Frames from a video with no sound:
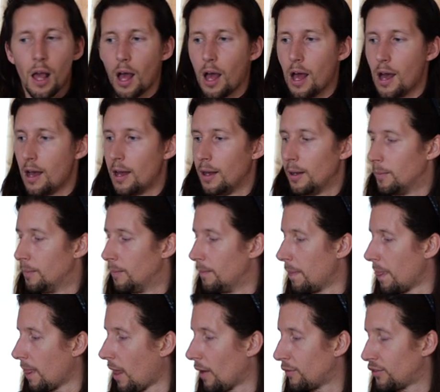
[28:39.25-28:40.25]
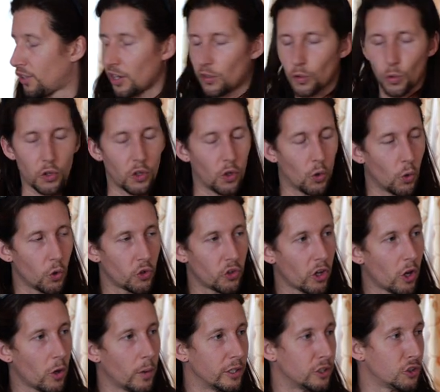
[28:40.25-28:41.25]
I've checked all the
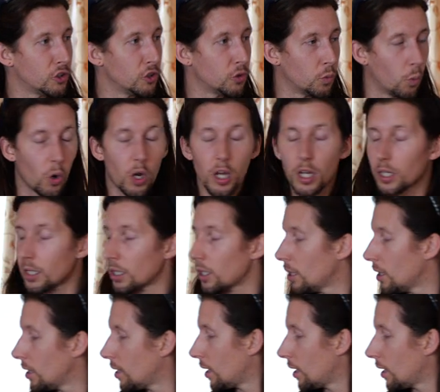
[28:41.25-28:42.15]
audio. It should work.